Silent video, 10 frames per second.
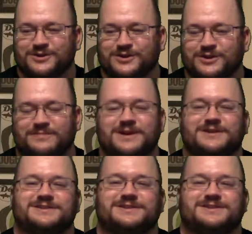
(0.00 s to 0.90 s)
could be
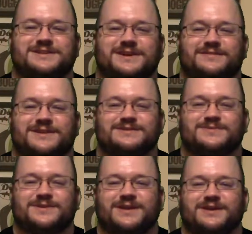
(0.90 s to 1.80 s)
interesting to see if that's
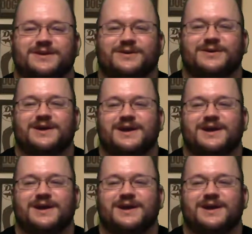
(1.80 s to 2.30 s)
where they go.